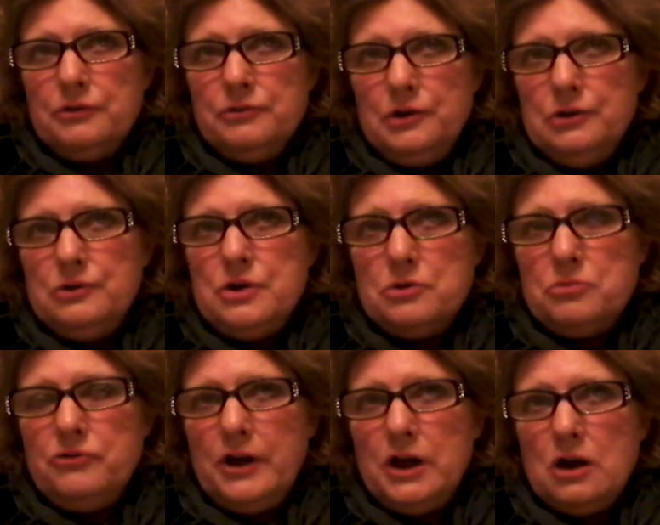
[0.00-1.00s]
YouTube
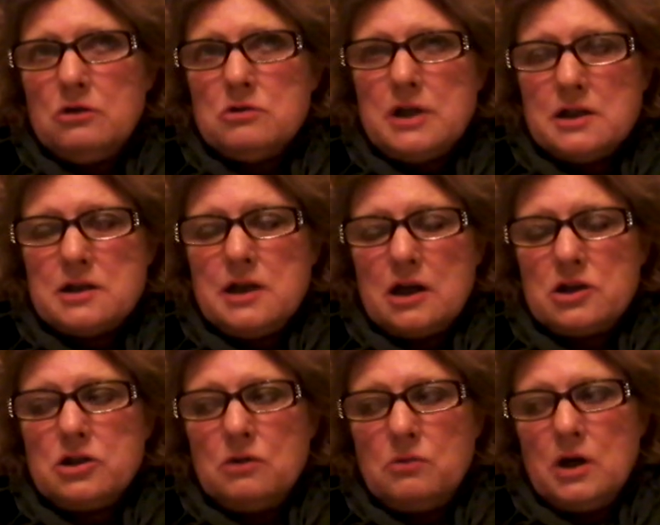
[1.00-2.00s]
videos. That's
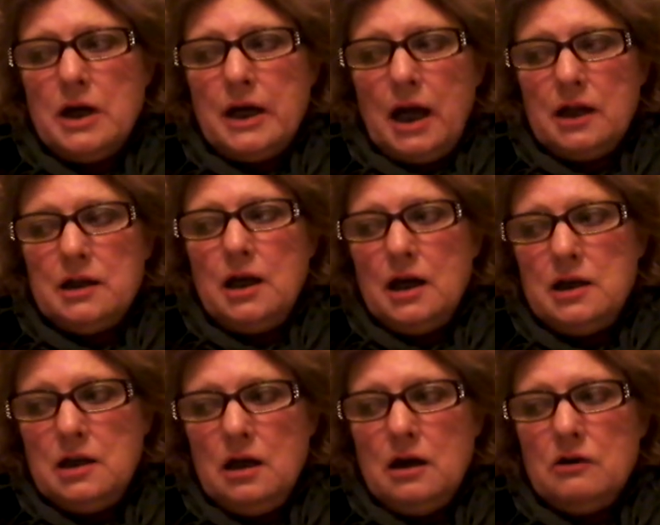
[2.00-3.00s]
actually where I got the
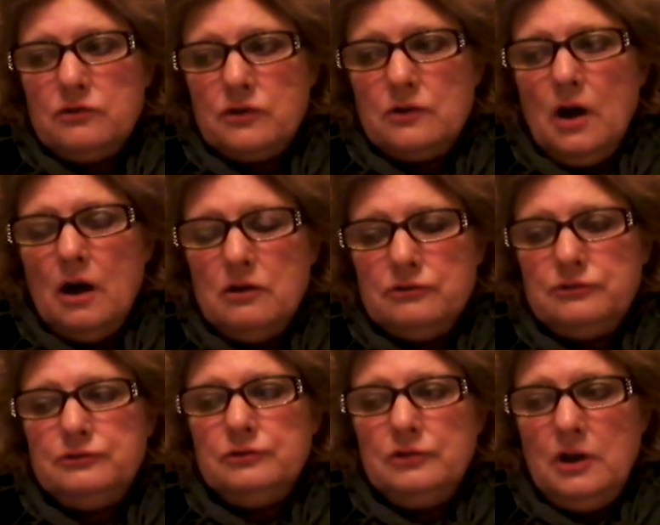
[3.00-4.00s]
idea
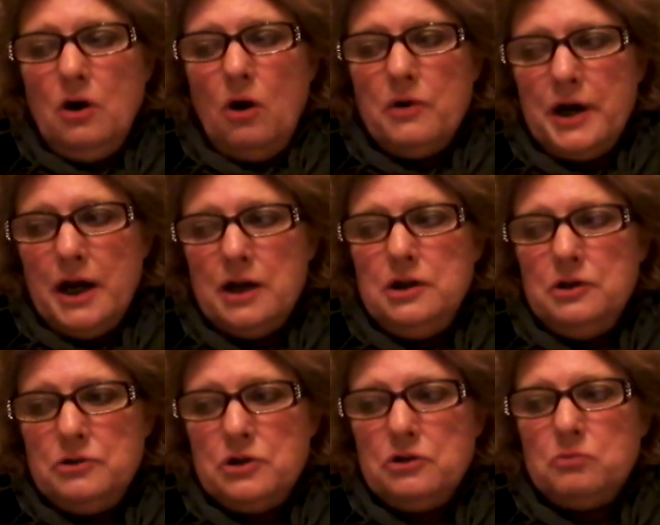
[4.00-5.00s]
of going on
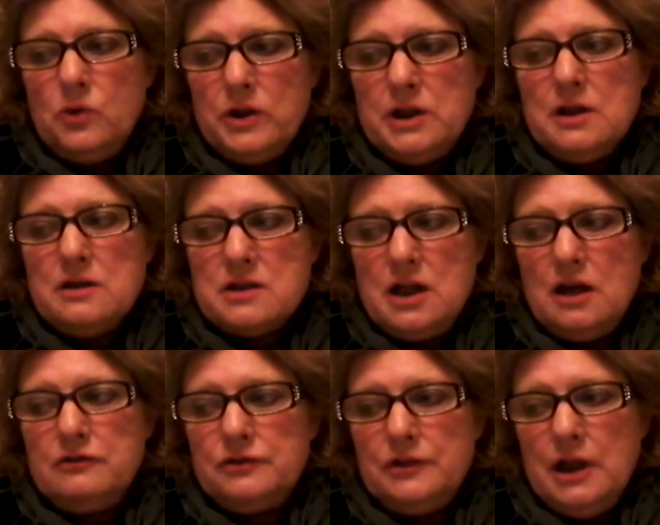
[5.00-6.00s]
YouTube with this
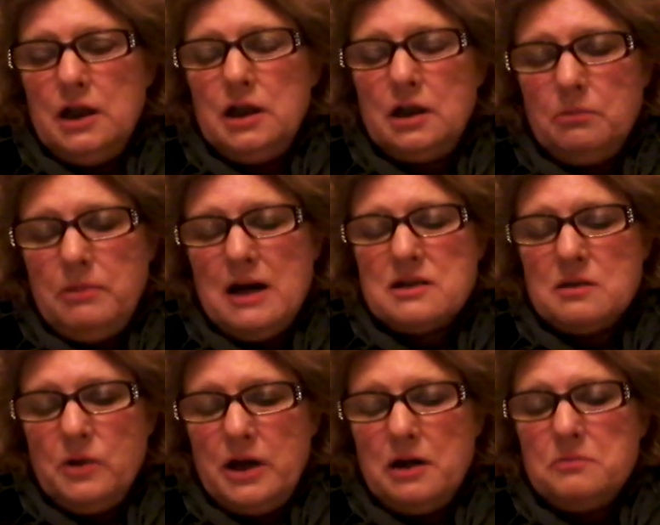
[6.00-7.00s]
stuff, that it could
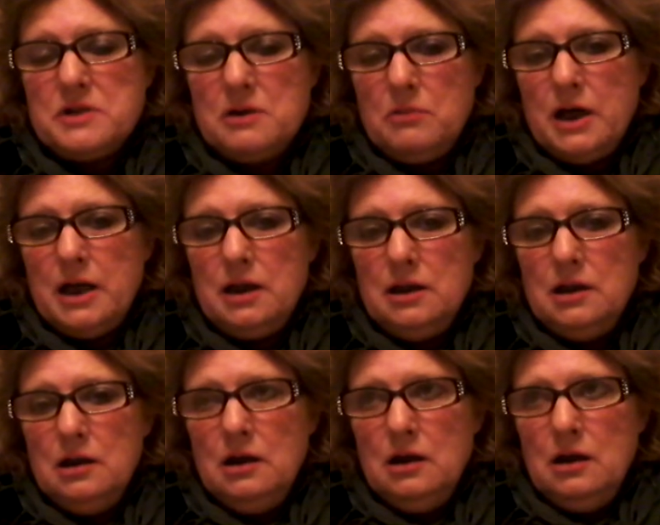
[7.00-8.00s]
possibly help somebody.
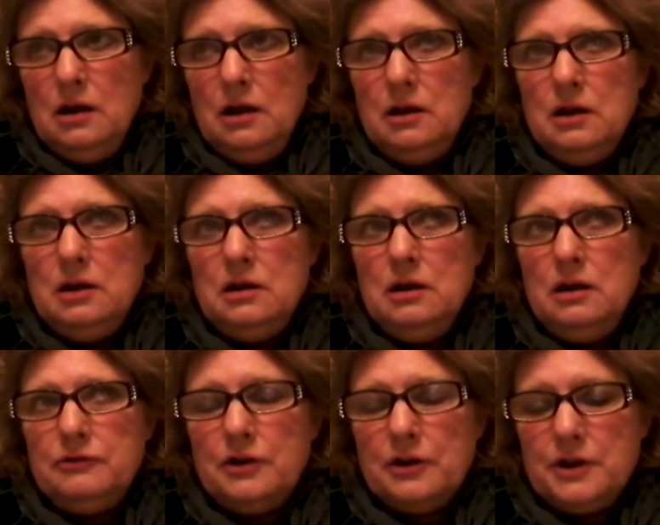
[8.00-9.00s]
And
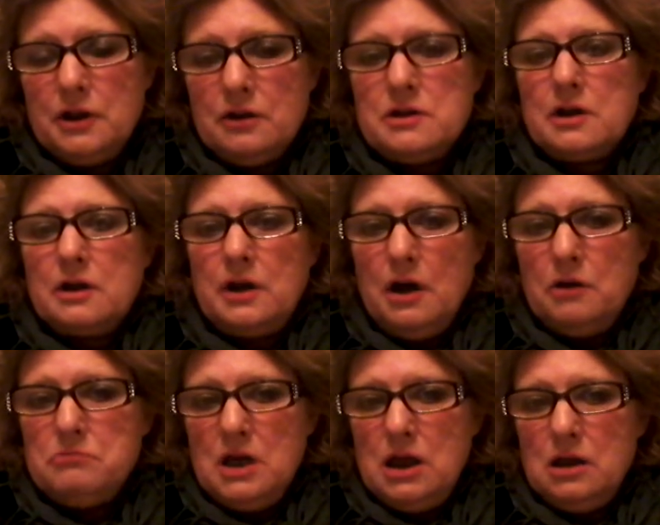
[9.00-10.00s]
if nothing else, it could
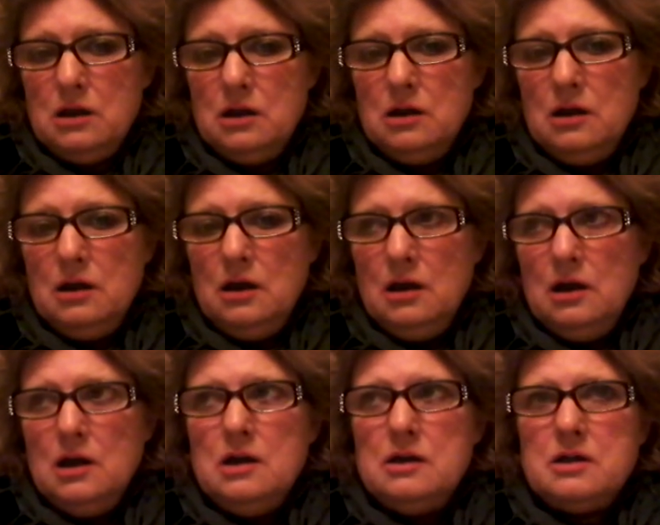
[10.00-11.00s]
help me
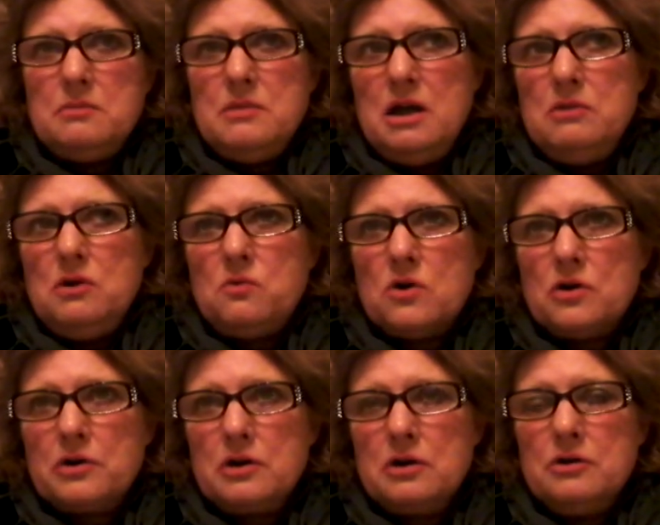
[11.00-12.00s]
to maybe
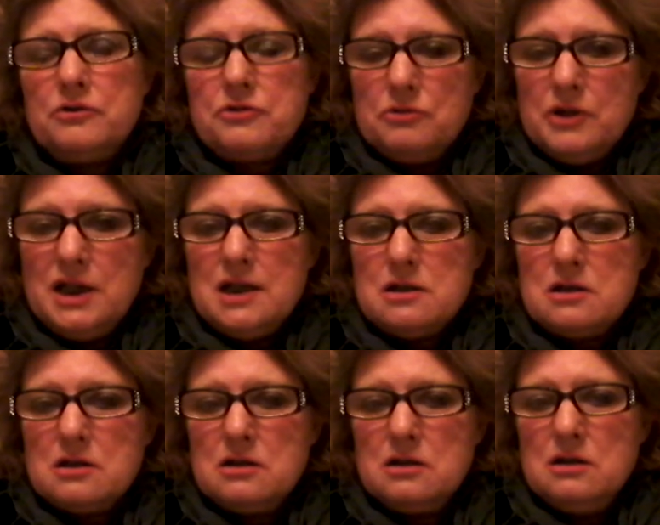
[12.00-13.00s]
work through
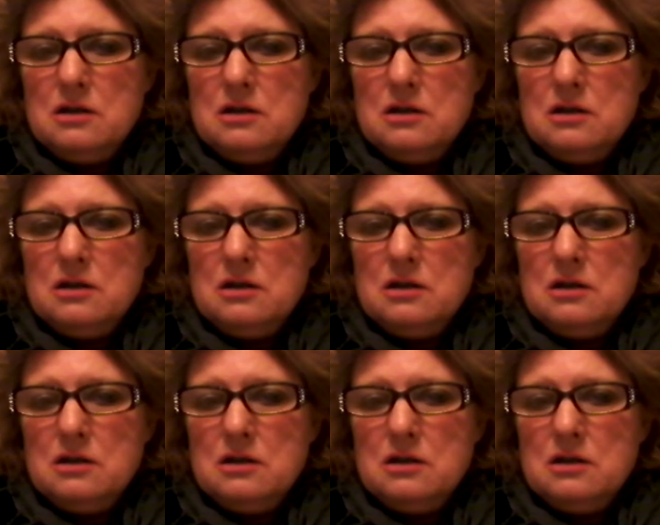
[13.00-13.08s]
this.